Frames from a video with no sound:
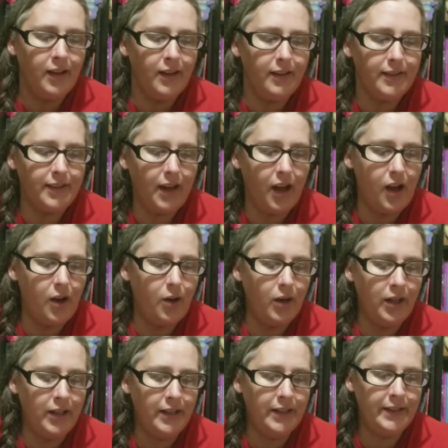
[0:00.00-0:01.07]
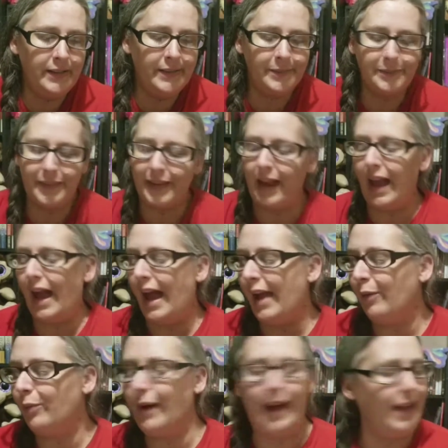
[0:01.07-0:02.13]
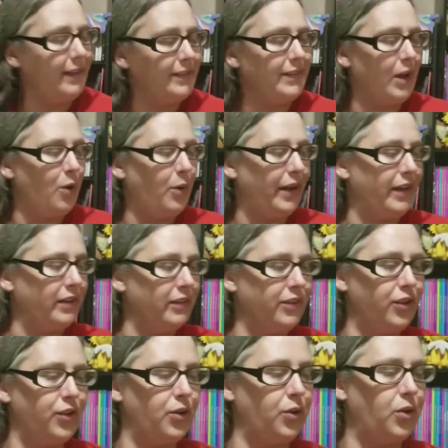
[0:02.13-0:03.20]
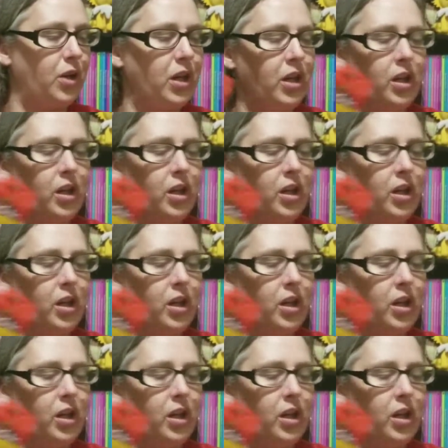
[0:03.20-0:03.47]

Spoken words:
So, I was going to